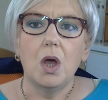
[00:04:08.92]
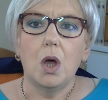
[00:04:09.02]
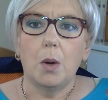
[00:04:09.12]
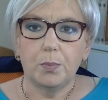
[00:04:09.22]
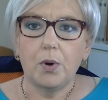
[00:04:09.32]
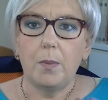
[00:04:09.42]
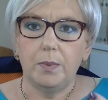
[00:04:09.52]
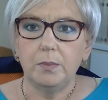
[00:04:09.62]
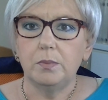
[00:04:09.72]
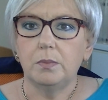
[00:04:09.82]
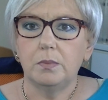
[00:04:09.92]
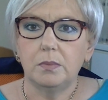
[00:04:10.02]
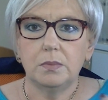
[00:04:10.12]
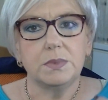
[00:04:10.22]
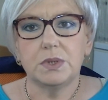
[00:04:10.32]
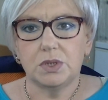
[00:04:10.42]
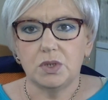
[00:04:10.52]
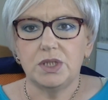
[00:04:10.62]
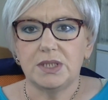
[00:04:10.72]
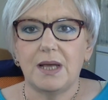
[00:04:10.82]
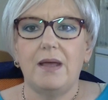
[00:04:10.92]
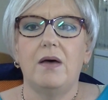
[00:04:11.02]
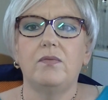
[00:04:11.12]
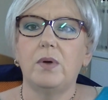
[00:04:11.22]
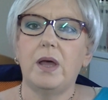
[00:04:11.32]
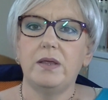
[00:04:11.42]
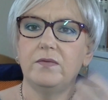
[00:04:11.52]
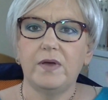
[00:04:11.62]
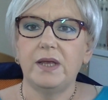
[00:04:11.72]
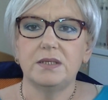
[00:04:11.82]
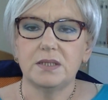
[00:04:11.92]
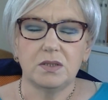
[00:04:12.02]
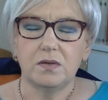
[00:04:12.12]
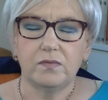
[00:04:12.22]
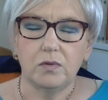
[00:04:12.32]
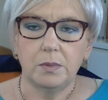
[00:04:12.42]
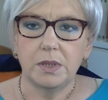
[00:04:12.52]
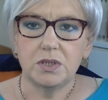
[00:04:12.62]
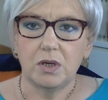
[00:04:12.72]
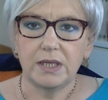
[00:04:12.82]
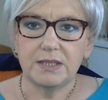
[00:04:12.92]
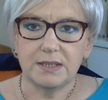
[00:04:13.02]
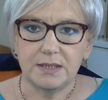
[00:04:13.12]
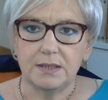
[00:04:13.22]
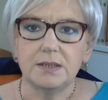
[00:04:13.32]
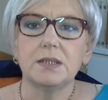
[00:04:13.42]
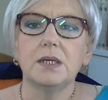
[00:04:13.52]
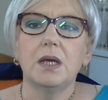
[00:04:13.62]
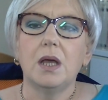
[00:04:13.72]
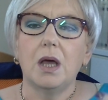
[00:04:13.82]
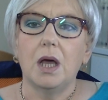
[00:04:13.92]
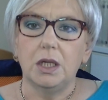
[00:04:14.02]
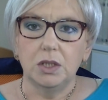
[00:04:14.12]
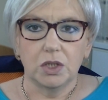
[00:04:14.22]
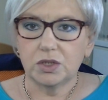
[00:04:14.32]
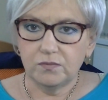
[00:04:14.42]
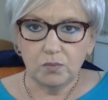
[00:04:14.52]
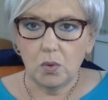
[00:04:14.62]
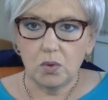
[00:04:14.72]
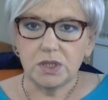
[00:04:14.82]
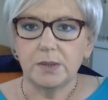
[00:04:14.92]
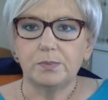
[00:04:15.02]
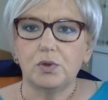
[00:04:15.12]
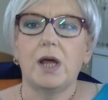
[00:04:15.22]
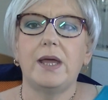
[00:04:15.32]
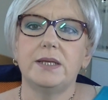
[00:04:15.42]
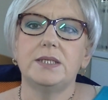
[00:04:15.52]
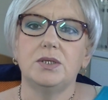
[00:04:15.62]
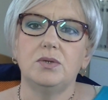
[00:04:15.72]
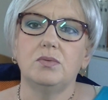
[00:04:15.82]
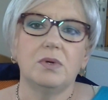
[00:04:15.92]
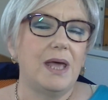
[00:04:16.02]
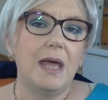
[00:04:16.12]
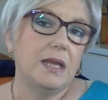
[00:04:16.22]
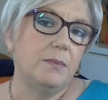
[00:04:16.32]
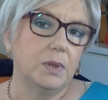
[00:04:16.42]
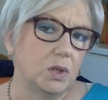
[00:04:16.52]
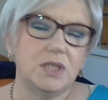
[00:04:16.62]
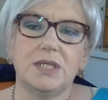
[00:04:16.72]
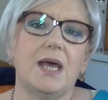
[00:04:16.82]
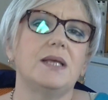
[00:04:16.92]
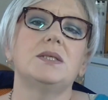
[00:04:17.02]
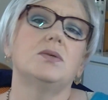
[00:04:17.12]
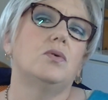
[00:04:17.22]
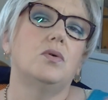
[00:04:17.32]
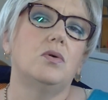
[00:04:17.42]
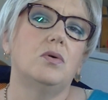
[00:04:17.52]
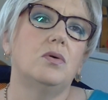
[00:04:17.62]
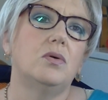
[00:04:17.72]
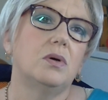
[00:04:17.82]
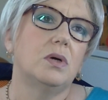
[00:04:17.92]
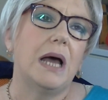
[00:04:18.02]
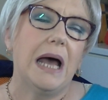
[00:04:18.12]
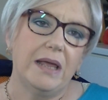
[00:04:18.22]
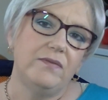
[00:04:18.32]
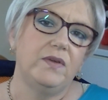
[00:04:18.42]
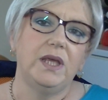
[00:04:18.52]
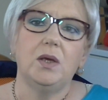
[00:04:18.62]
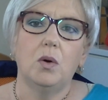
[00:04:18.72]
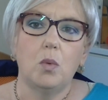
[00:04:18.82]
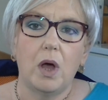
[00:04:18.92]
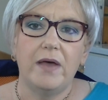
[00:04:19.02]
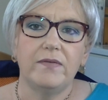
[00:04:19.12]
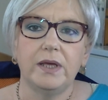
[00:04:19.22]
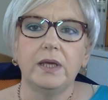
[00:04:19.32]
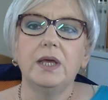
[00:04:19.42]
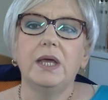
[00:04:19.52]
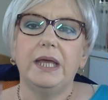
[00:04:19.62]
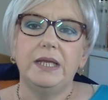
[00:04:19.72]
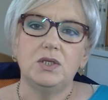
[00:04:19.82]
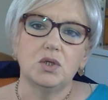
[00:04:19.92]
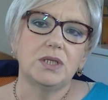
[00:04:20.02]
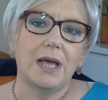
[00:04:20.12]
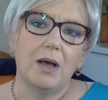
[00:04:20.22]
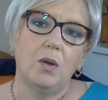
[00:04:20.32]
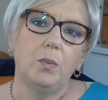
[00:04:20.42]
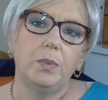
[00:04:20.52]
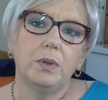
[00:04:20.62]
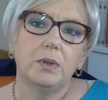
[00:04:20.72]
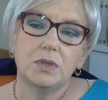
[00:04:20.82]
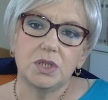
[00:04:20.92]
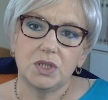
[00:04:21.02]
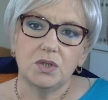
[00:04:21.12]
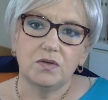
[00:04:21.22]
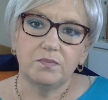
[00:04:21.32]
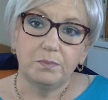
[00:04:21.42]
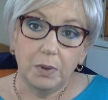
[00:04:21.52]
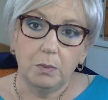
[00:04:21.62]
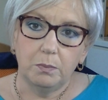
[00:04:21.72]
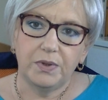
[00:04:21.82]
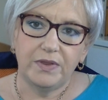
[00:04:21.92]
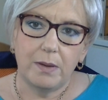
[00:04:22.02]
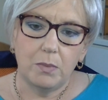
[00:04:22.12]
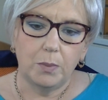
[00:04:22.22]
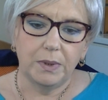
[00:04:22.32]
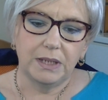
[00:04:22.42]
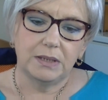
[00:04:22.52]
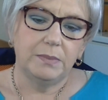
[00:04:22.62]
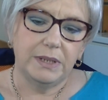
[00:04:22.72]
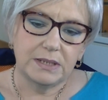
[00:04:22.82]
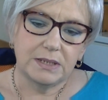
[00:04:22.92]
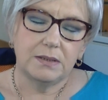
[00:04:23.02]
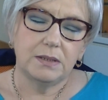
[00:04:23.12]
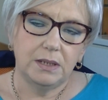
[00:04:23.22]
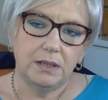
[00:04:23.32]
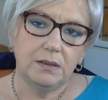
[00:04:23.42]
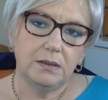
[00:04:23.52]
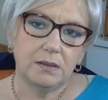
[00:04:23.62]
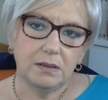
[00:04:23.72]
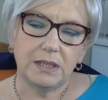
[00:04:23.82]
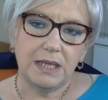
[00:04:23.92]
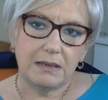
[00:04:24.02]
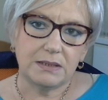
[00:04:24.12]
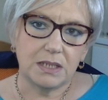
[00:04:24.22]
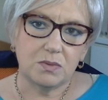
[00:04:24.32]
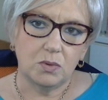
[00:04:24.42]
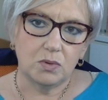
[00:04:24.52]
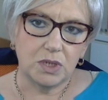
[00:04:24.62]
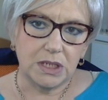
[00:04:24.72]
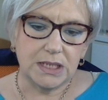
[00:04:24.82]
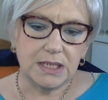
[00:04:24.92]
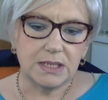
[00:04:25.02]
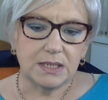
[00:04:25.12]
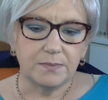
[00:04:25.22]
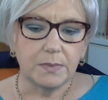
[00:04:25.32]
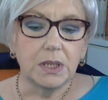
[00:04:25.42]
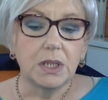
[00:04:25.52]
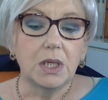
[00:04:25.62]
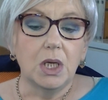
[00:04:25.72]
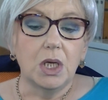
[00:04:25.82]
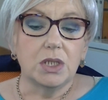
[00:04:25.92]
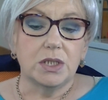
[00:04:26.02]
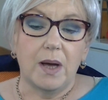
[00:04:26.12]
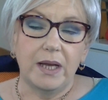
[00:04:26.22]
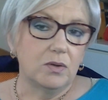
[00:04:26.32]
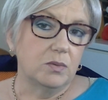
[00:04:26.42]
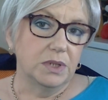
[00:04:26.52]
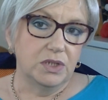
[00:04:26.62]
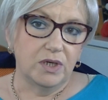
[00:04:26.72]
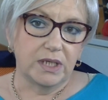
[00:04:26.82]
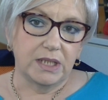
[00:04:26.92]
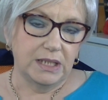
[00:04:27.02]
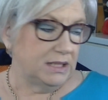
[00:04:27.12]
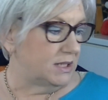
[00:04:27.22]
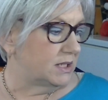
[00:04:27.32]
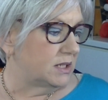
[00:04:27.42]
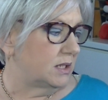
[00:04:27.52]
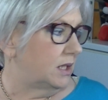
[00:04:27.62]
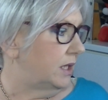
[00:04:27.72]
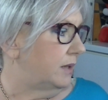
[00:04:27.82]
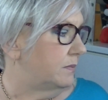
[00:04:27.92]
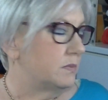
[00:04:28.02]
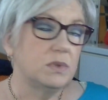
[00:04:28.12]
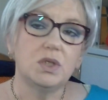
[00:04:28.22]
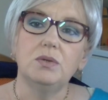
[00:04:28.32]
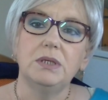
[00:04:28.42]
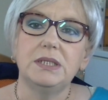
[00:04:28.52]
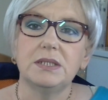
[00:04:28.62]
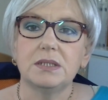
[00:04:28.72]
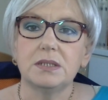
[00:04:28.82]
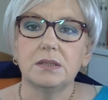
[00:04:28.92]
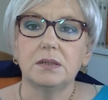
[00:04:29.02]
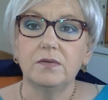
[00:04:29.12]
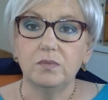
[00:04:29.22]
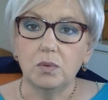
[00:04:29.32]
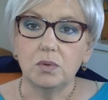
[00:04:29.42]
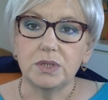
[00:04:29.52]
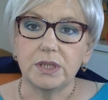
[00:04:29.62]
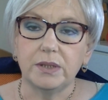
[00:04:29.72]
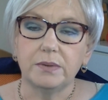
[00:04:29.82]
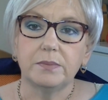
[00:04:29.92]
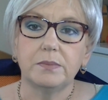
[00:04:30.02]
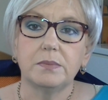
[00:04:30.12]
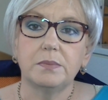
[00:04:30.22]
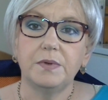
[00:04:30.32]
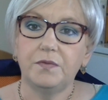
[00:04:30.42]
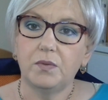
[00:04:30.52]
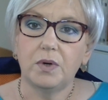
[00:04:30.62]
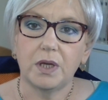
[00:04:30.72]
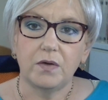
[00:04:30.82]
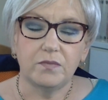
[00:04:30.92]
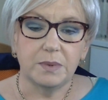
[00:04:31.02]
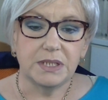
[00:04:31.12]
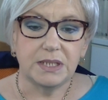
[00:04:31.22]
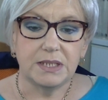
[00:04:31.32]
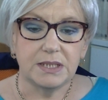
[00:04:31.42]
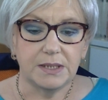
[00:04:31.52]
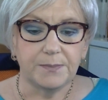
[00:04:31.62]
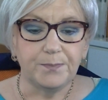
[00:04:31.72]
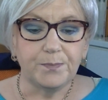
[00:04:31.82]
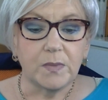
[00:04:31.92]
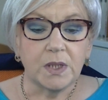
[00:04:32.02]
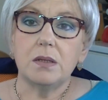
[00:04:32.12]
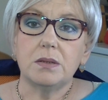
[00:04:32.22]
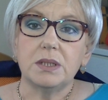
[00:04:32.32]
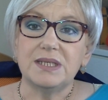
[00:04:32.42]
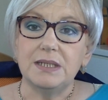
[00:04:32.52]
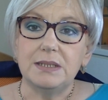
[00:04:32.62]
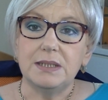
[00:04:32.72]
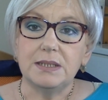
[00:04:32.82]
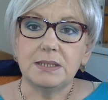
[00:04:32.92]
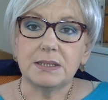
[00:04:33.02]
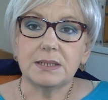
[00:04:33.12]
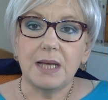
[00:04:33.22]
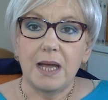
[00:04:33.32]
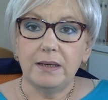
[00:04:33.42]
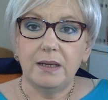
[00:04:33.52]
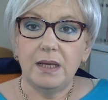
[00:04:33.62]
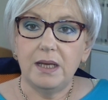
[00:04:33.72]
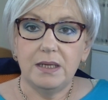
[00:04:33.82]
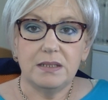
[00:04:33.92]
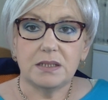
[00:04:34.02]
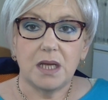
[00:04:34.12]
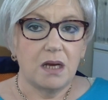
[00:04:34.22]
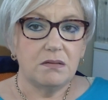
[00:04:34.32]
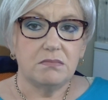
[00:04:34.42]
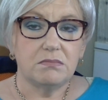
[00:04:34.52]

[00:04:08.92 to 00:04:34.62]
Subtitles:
a problem such as I have, where your veins are sort of almost non-existent. A lot of water prior to any blood test or IV or whatever, it does help to sort of plump them up a little bit, the excess water in your system. So I normally drink at least 2 litres of water before I go for my CT. The CT scanner is a